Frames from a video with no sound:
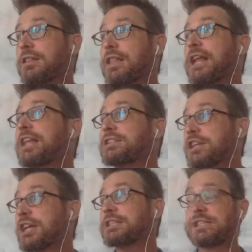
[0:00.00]
that
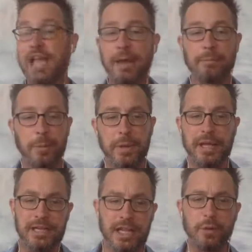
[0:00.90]
Jenkins came to
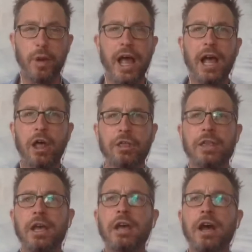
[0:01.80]
being derailed
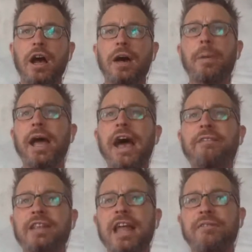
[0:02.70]
by
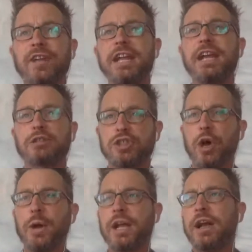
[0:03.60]
having that video
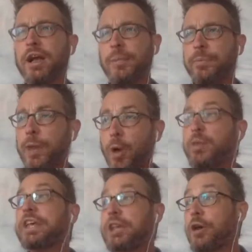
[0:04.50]
showing.
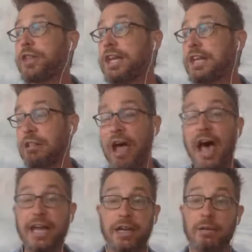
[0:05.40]
Only though that he had
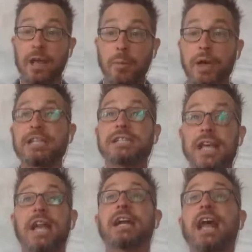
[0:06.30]
lied in what he
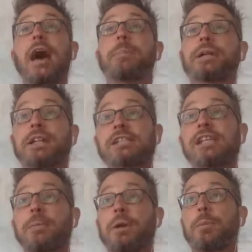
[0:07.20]
said had happened in the
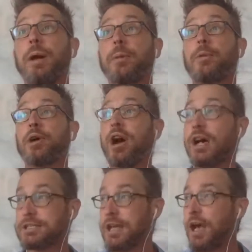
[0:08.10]
statement of probable
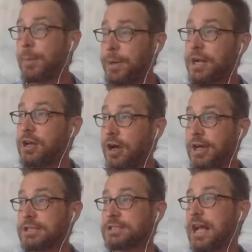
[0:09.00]
cause, but it
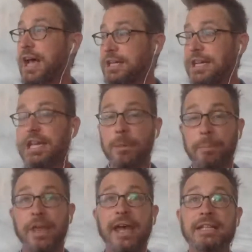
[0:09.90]
caused IED
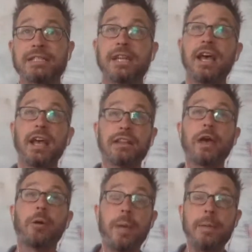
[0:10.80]
complaints.
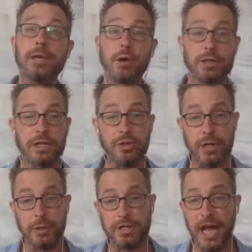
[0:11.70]
They were maybe going to try
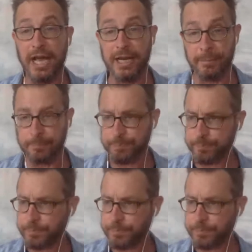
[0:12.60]
to indict him,